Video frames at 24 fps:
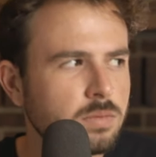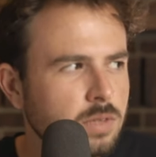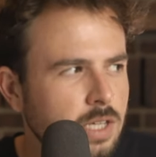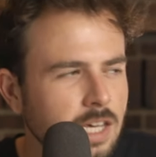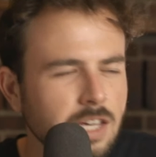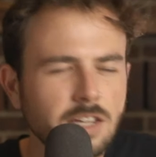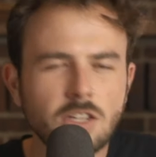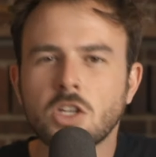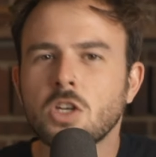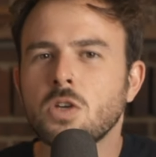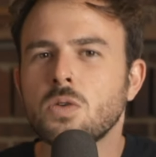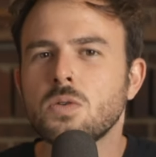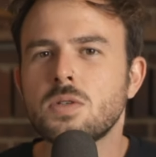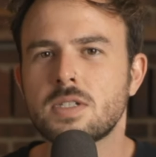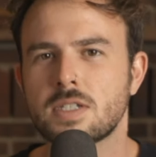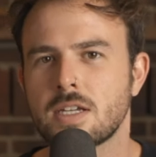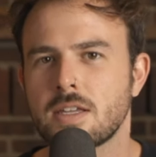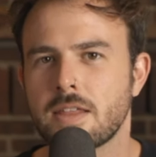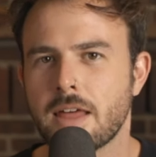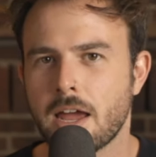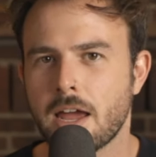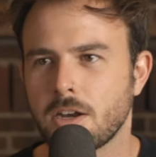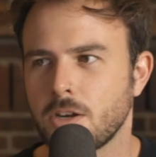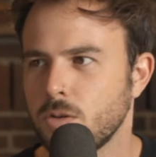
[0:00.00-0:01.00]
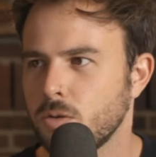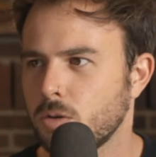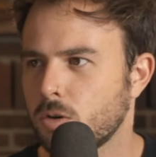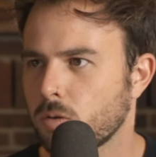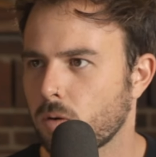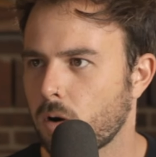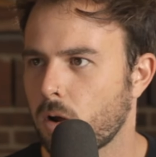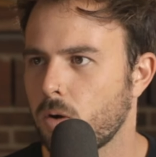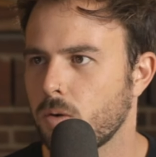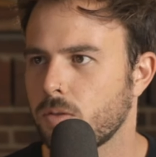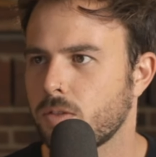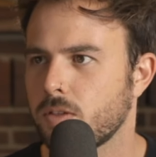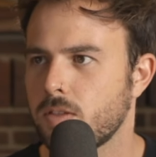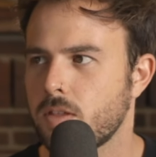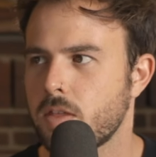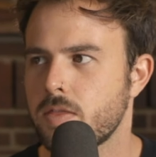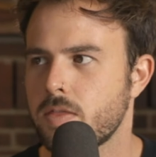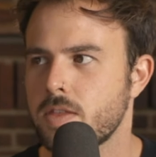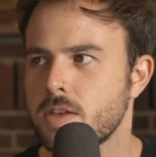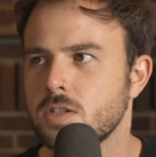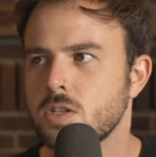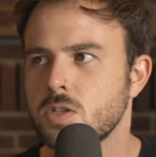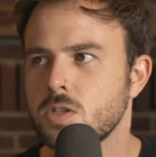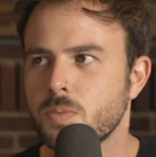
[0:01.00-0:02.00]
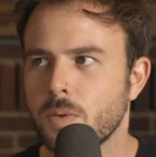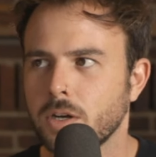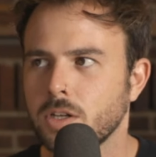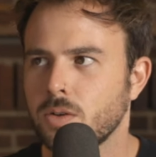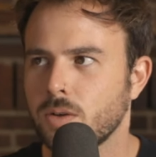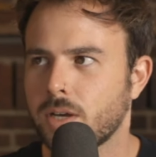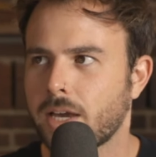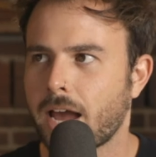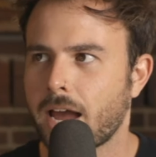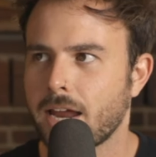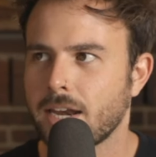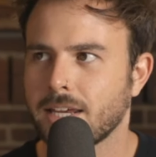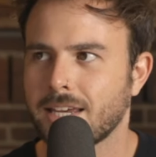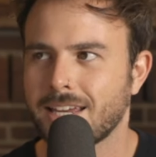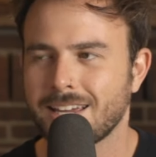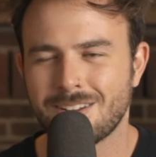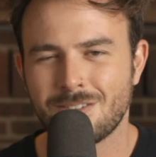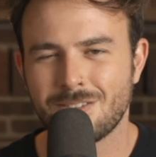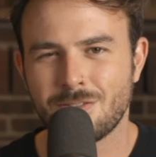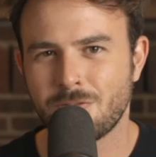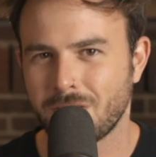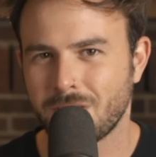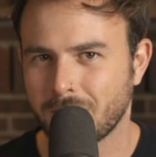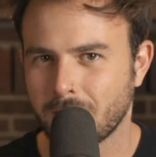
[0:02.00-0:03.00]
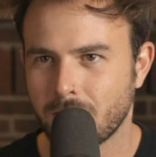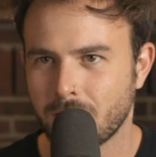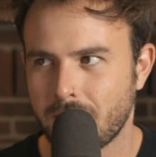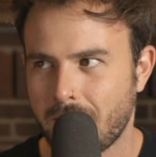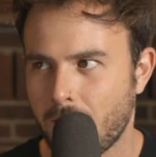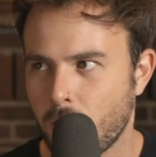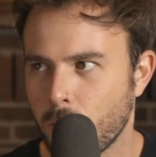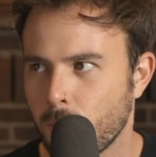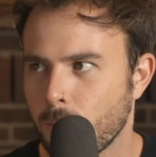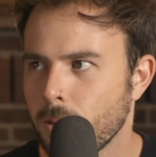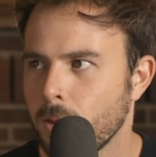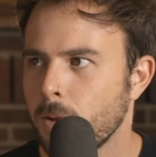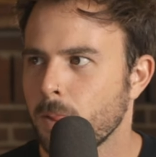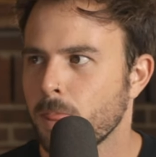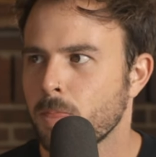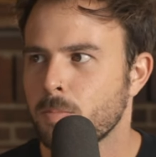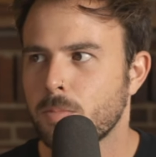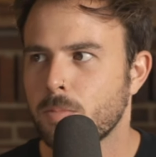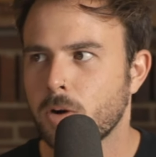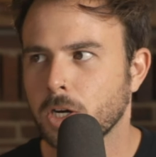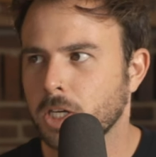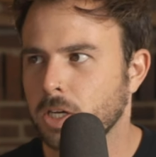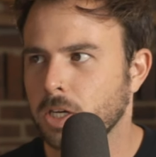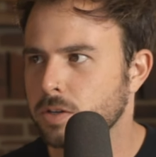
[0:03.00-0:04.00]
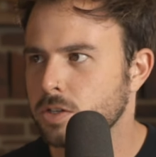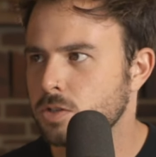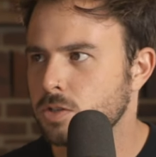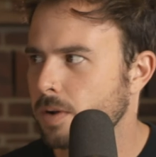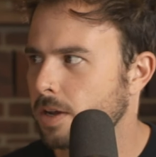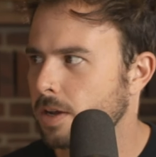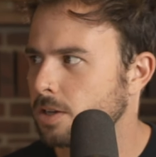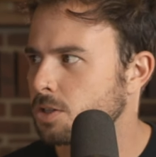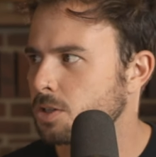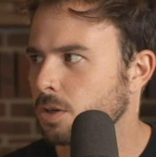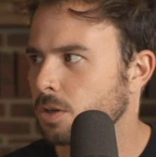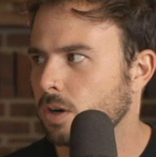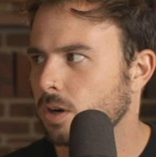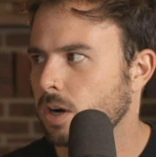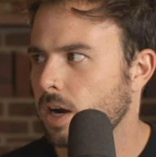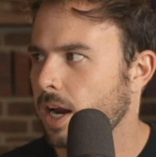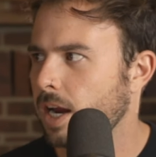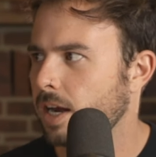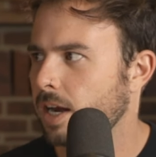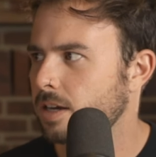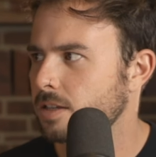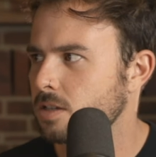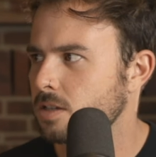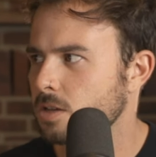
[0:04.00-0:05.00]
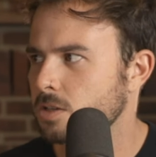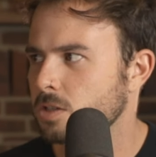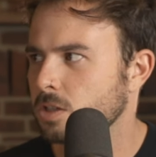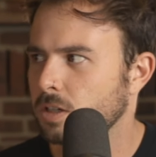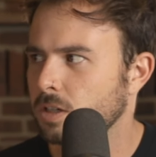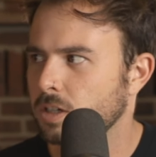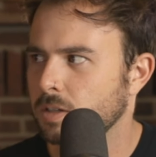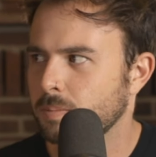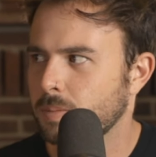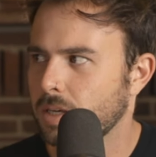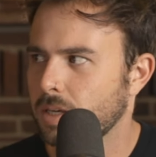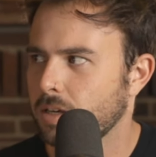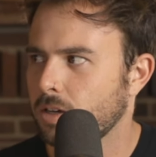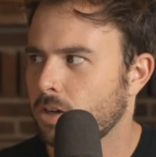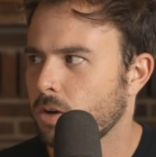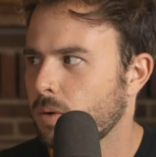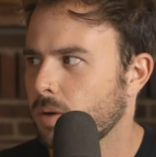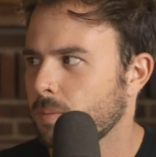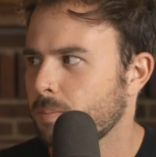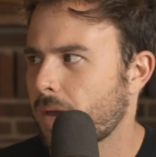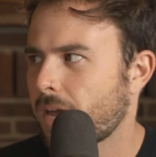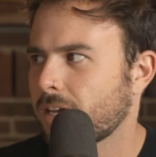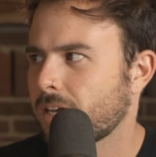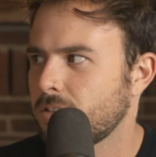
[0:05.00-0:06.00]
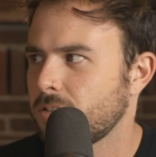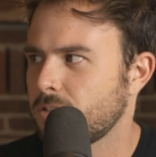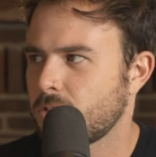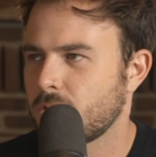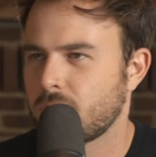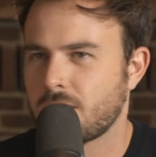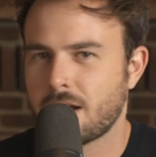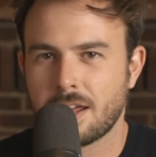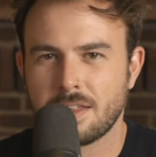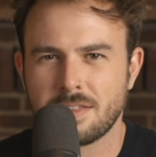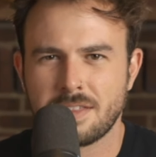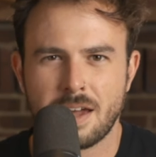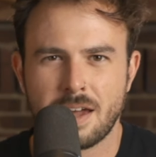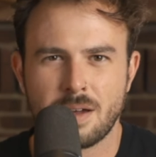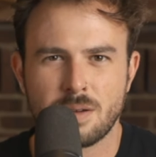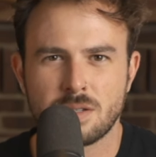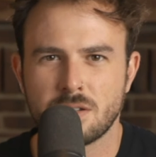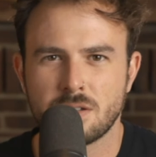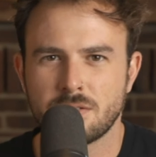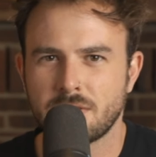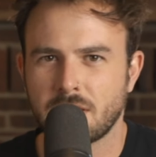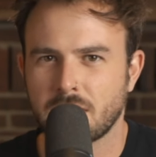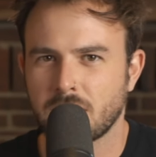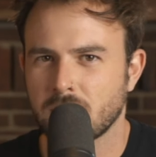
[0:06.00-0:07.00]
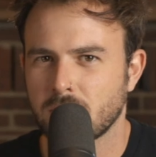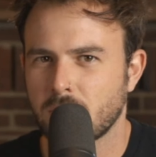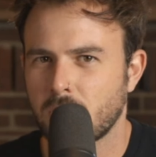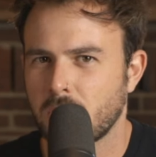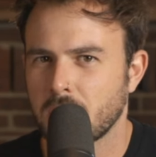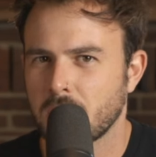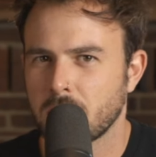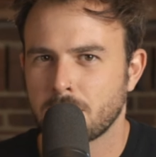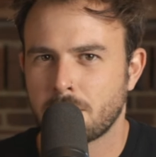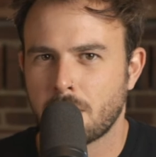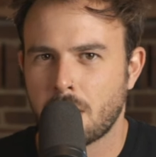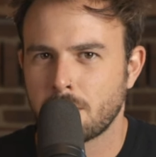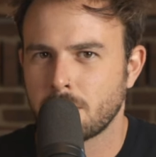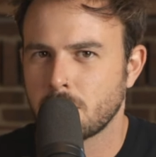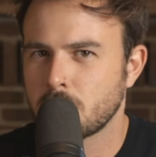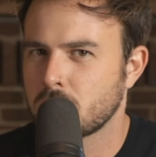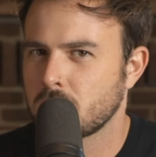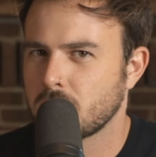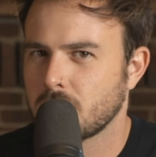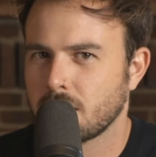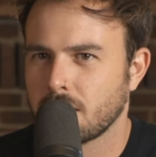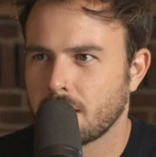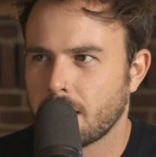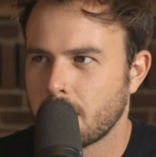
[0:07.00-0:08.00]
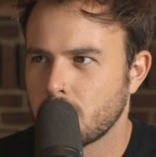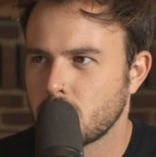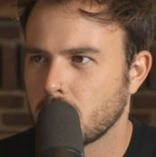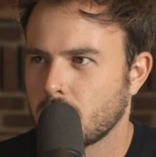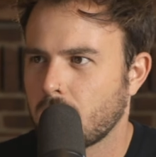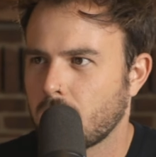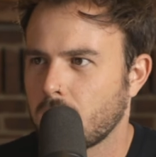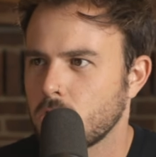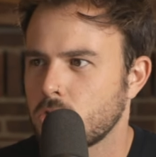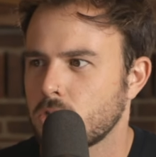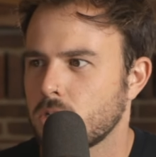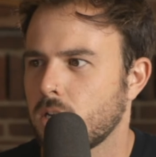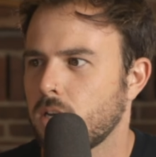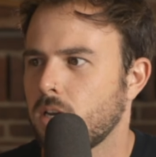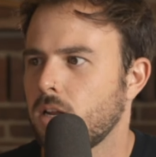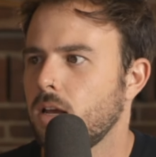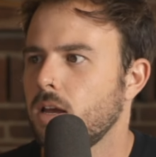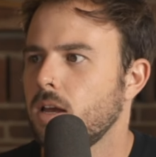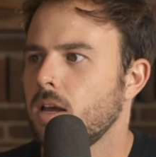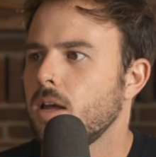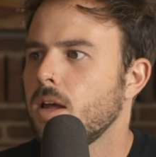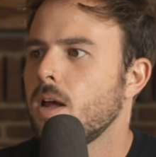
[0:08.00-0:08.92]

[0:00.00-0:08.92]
get used to that new growth. And then this is where you kind of get it figured out. Mercury's retrograde. It's also going to be going back into your ninth house of like learning, publishing, education.